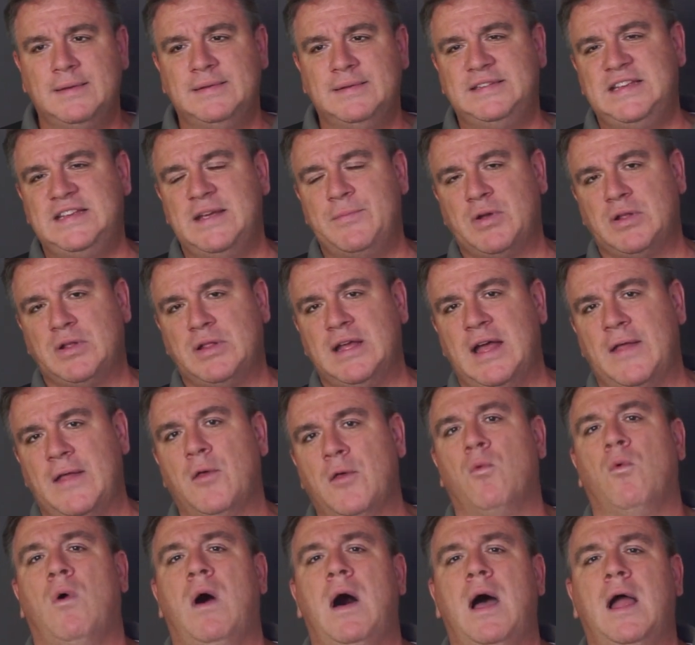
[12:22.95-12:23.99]
Typically on
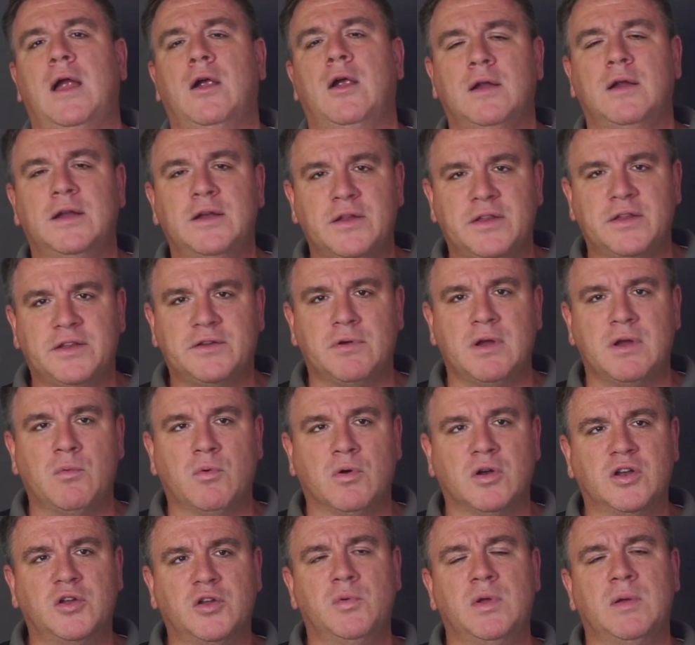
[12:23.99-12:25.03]
the wire industry,
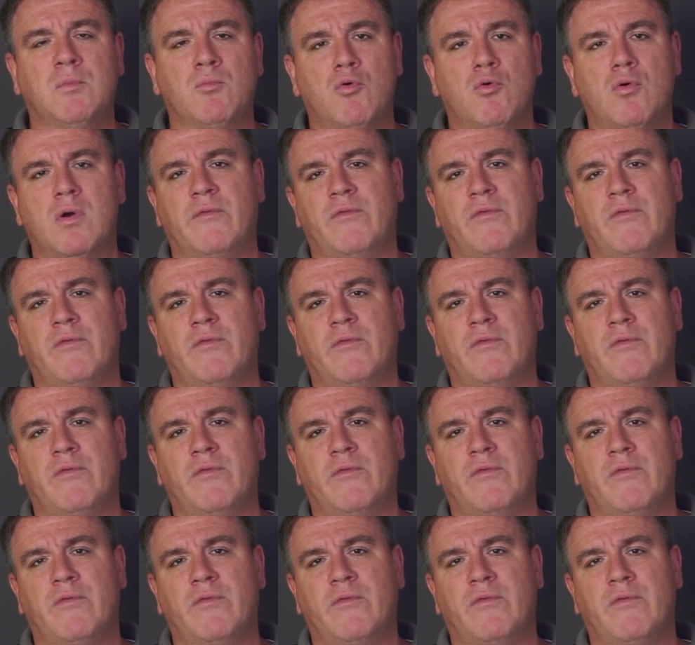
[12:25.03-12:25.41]
we're doing more